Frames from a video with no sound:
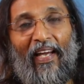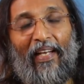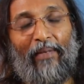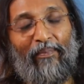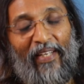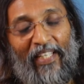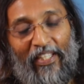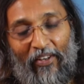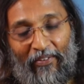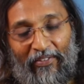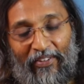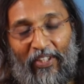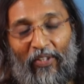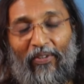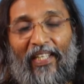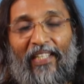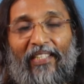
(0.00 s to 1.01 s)
And many of
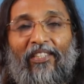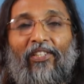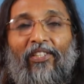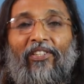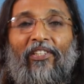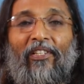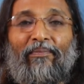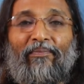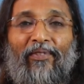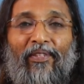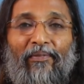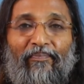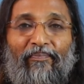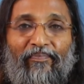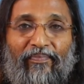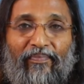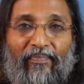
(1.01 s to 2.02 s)
the yogic
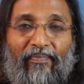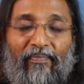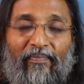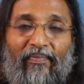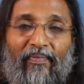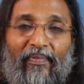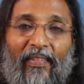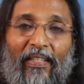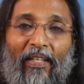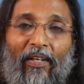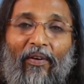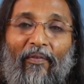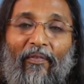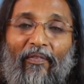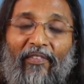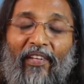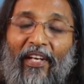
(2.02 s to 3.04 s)
systems,
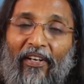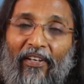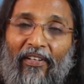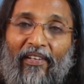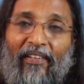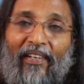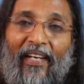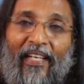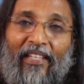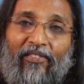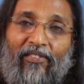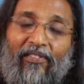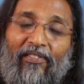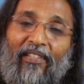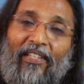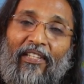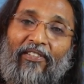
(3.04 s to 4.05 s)
they
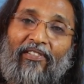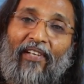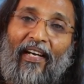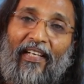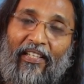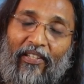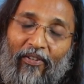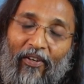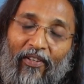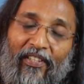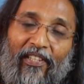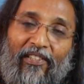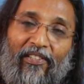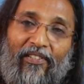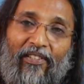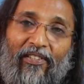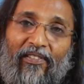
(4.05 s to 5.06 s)
recognize there is a higher
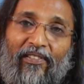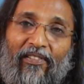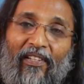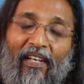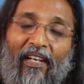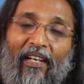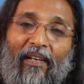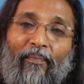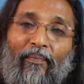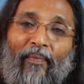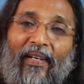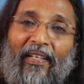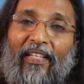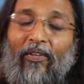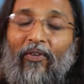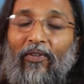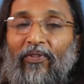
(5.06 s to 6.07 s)
consciousness,
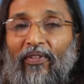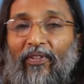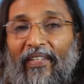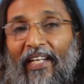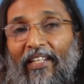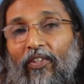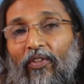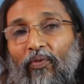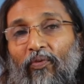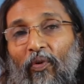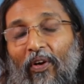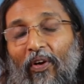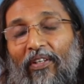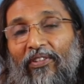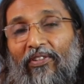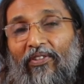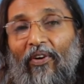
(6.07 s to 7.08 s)
but they also tend to
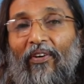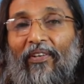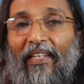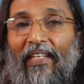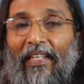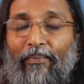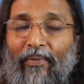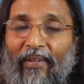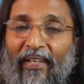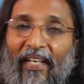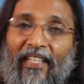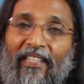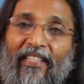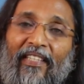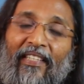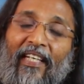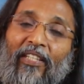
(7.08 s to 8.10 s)
focus on
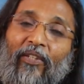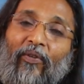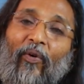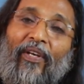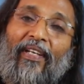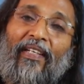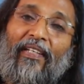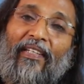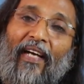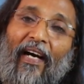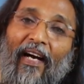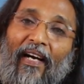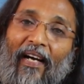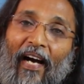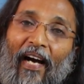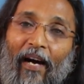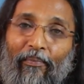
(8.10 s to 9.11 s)
liberating and going
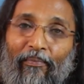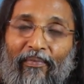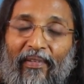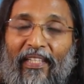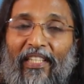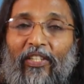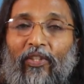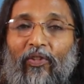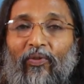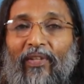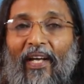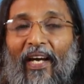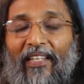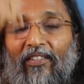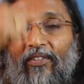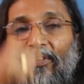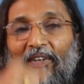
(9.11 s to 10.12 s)
up into
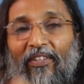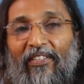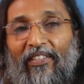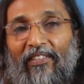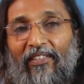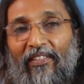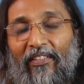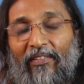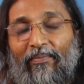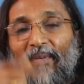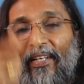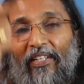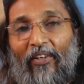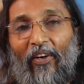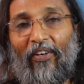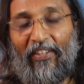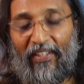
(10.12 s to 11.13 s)
that consciousness,
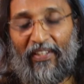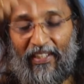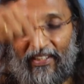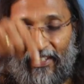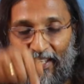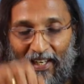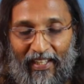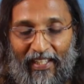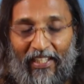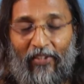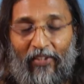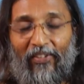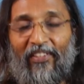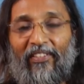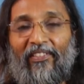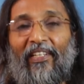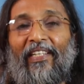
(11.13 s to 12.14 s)
but not returning
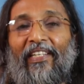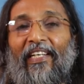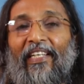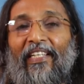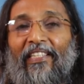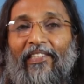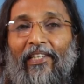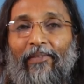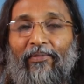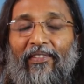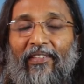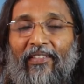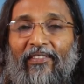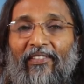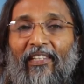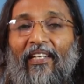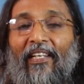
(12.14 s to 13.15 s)
to this containing
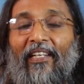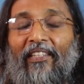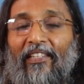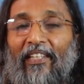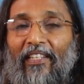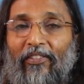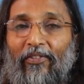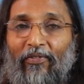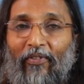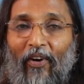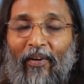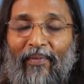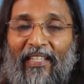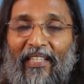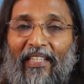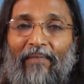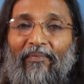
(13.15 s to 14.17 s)
substance,
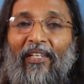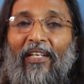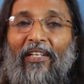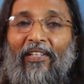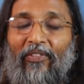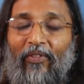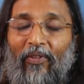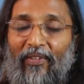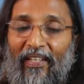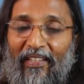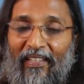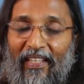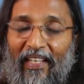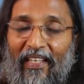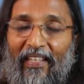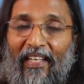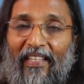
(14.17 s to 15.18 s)
transforming them so that
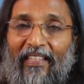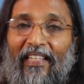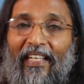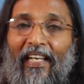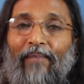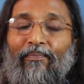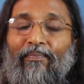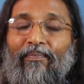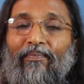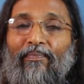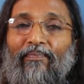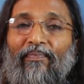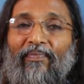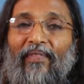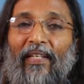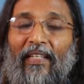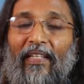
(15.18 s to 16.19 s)
they
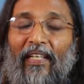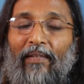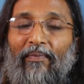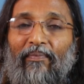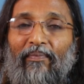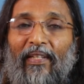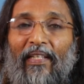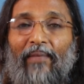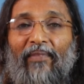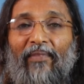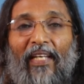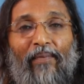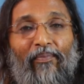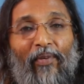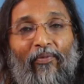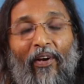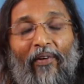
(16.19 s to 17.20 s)
can become
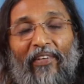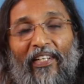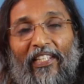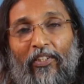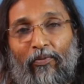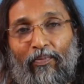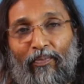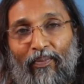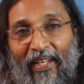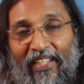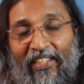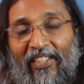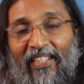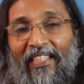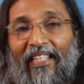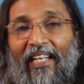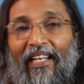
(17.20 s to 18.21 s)
capable of
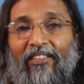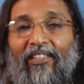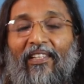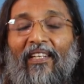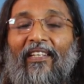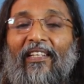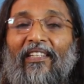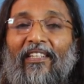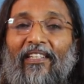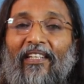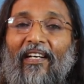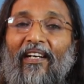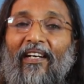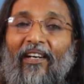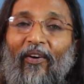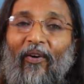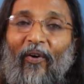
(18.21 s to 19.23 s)
expressing that
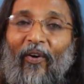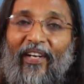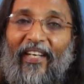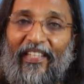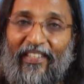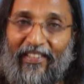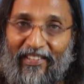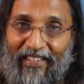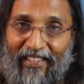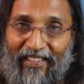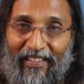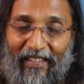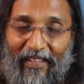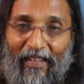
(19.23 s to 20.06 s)
here on earth.